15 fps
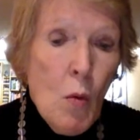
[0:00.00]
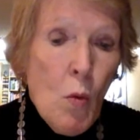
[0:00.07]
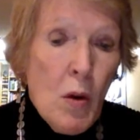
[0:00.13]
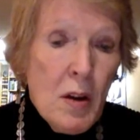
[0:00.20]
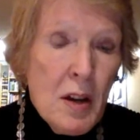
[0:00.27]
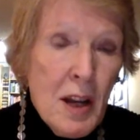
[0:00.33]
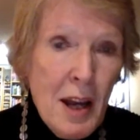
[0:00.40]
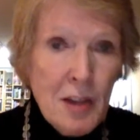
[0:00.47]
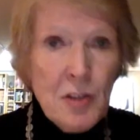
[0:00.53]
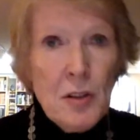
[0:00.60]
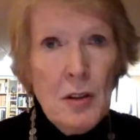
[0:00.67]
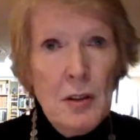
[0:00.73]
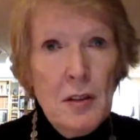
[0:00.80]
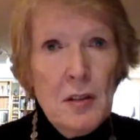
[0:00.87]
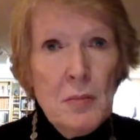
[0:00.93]
What
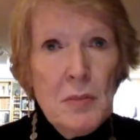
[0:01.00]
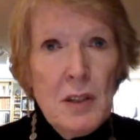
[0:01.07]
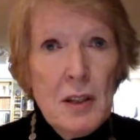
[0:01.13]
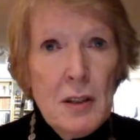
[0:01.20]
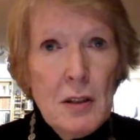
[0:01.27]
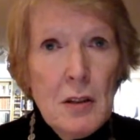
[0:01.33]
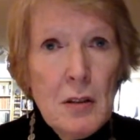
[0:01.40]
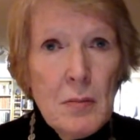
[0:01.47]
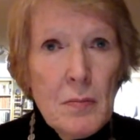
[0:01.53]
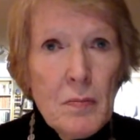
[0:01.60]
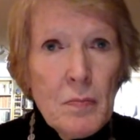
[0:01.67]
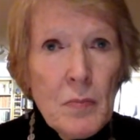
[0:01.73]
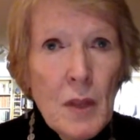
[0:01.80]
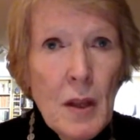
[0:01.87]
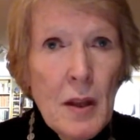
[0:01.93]
nationalism did
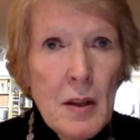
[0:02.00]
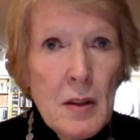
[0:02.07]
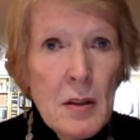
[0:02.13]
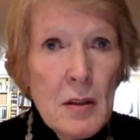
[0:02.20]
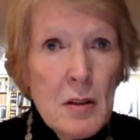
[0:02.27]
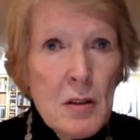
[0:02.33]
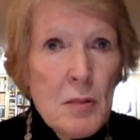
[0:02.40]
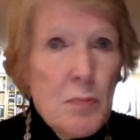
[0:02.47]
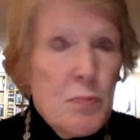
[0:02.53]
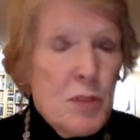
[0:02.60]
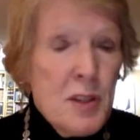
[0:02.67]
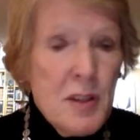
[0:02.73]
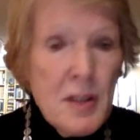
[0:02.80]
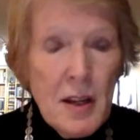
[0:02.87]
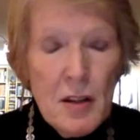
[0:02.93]
and it
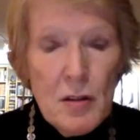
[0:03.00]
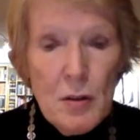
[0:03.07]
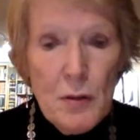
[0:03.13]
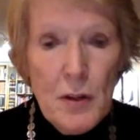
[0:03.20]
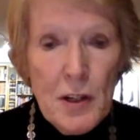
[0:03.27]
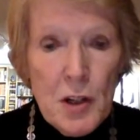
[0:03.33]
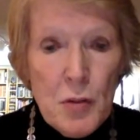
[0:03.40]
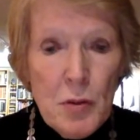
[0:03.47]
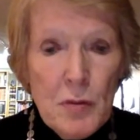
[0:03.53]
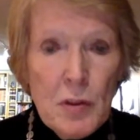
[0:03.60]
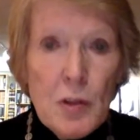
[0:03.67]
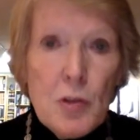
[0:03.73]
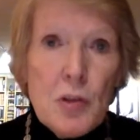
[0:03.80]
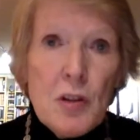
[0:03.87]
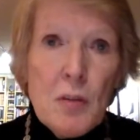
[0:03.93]
predated the French
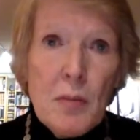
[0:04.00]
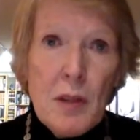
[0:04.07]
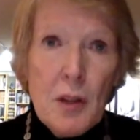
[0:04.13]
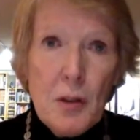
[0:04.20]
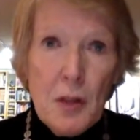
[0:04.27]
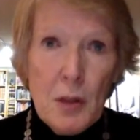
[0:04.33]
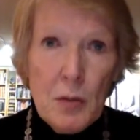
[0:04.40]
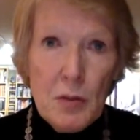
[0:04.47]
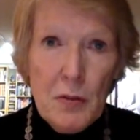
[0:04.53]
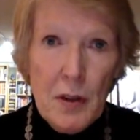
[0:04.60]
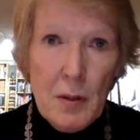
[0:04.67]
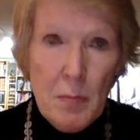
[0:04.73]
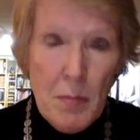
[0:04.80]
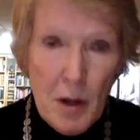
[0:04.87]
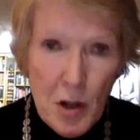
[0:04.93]
Revolution, but I think was
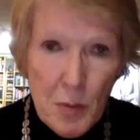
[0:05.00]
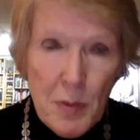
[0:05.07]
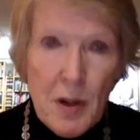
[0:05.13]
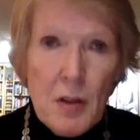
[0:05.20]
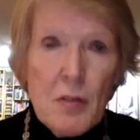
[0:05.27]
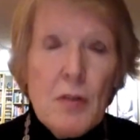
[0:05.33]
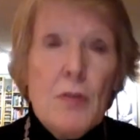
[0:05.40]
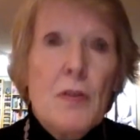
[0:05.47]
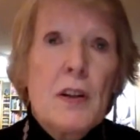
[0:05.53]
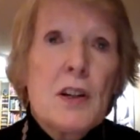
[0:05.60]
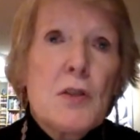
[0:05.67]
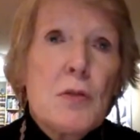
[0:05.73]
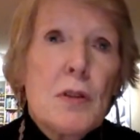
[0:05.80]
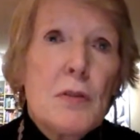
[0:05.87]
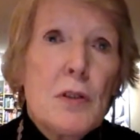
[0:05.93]
very much part of the
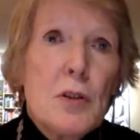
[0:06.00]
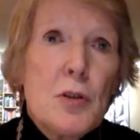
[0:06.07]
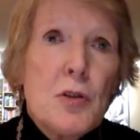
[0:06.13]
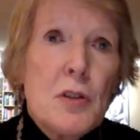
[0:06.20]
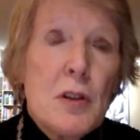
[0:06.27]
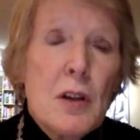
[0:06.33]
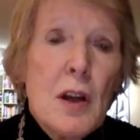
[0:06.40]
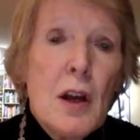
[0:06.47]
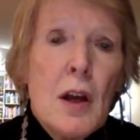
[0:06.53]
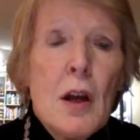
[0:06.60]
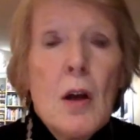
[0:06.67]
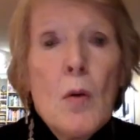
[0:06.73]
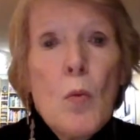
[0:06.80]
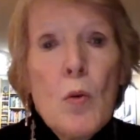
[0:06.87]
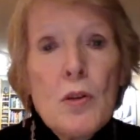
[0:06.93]
French Revolution,
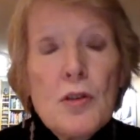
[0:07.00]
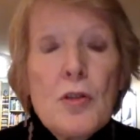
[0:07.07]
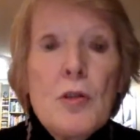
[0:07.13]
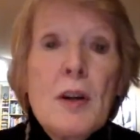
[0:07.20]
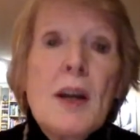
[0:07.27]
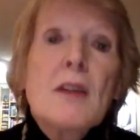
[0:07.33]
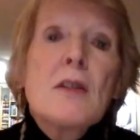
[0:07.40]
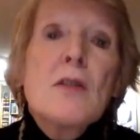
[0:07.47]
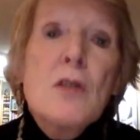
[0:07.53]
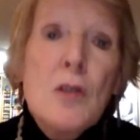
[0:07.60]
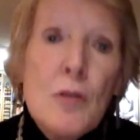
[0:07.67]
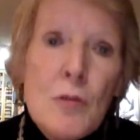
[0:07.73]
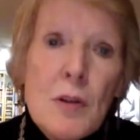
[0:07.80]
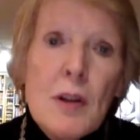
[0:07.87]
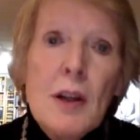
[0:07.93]
was create a
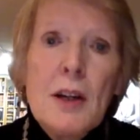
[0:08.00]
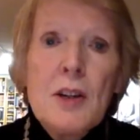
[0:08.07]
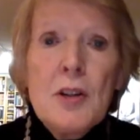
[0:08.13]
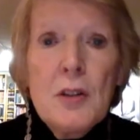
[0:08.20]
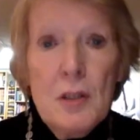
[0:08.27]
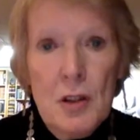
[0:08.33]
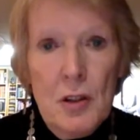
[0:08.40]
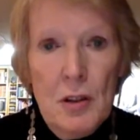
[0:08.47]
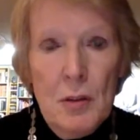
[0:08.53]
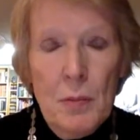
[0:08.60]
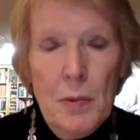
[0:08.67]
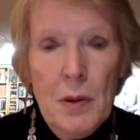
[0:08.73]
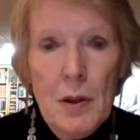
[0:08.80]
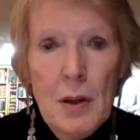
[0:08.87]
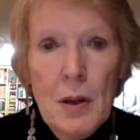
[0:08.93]
new relationship